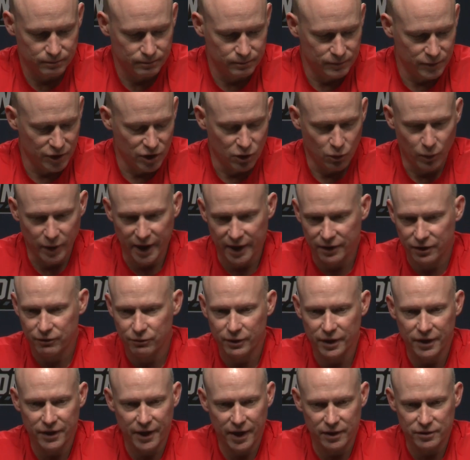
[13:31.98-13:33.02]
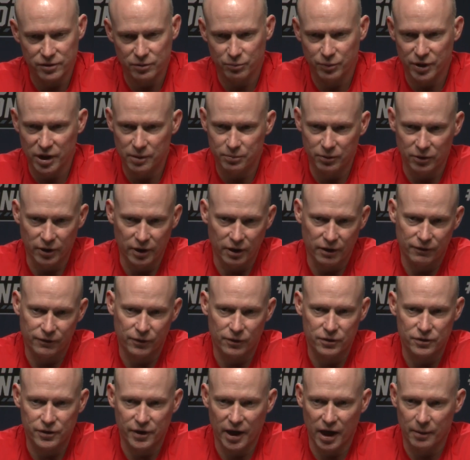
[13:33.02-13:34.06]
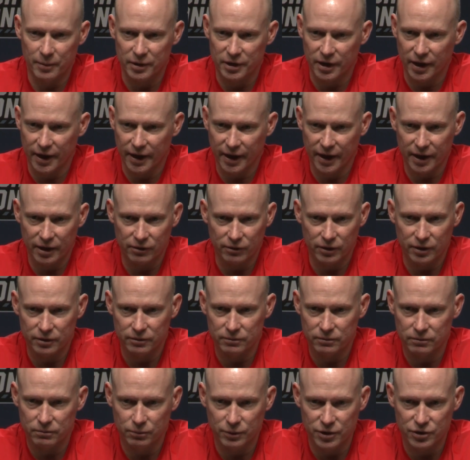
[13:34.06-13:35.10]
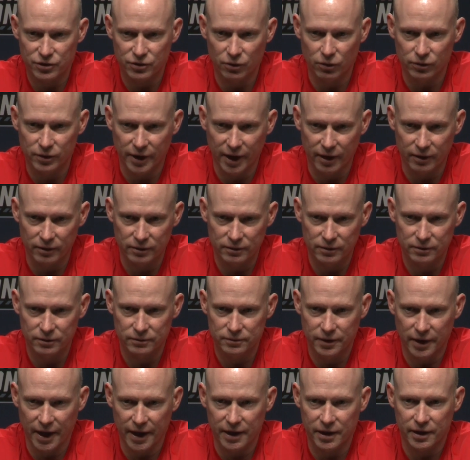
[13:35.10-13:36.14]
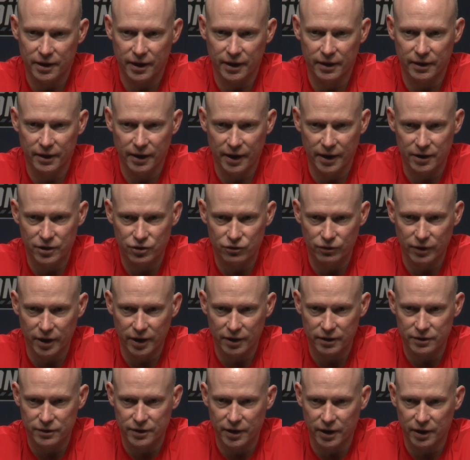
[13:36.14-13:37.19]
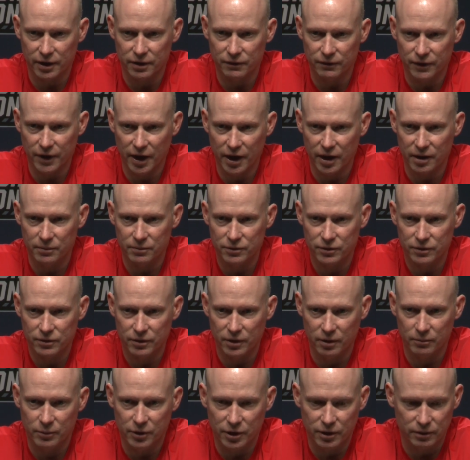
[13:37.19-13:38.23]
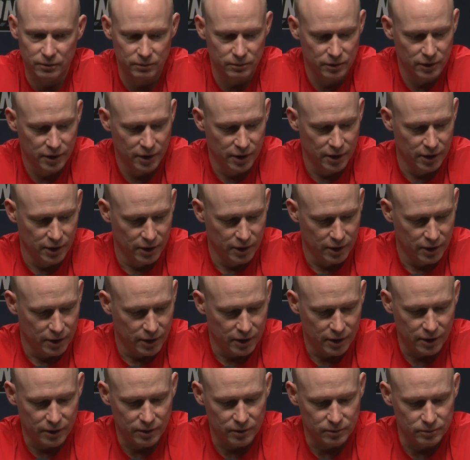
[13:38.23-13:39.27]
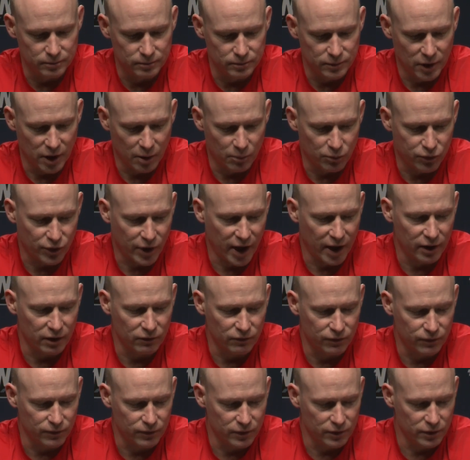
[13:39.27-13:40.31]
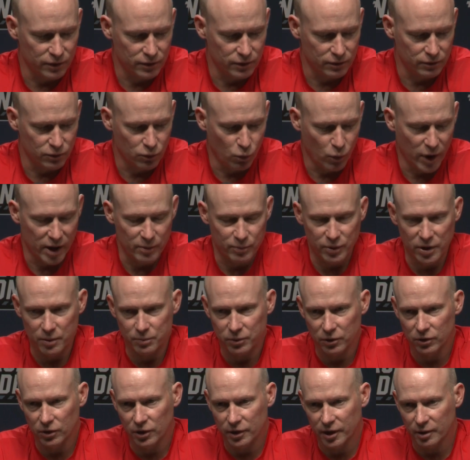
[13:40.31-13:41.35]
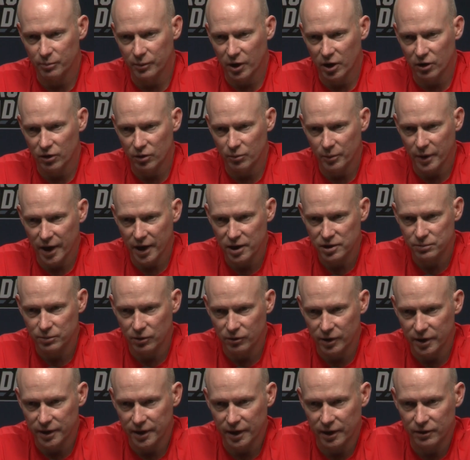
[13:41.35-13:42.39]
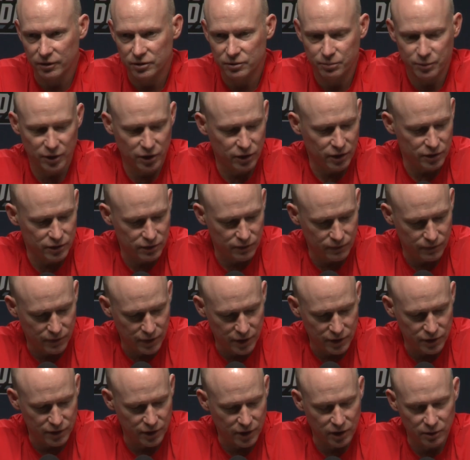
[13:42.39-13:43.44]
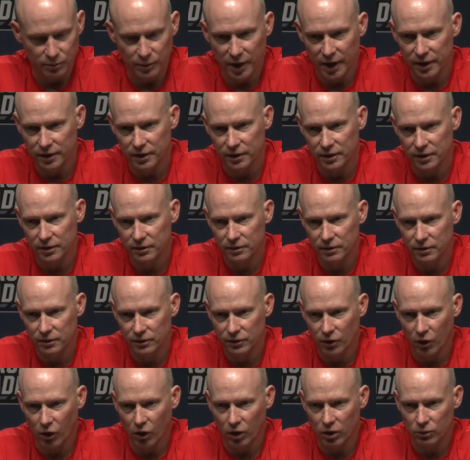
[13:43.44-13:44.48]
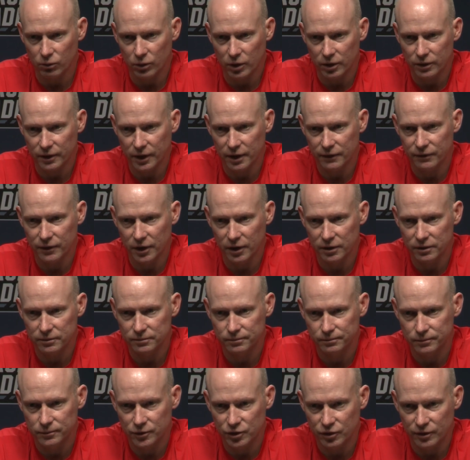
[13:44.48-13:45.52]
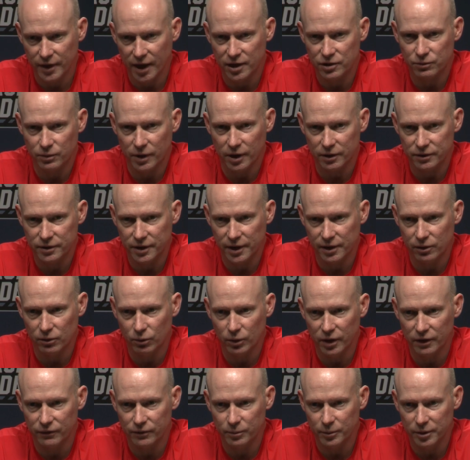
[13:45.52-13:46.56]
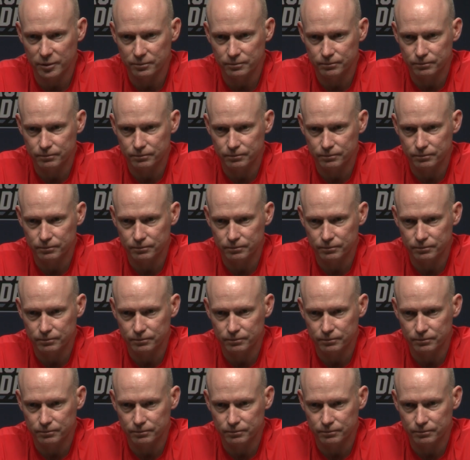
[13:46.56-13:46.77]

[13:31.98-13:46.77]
we had 3,000 people at our first game at Niagara, and we sold out eight straight consecutive games. I mean, I'm proud of the way people look at Maryland basketball right now. It's because of these young men and the hard work they've done. So that's what I'll take away from it.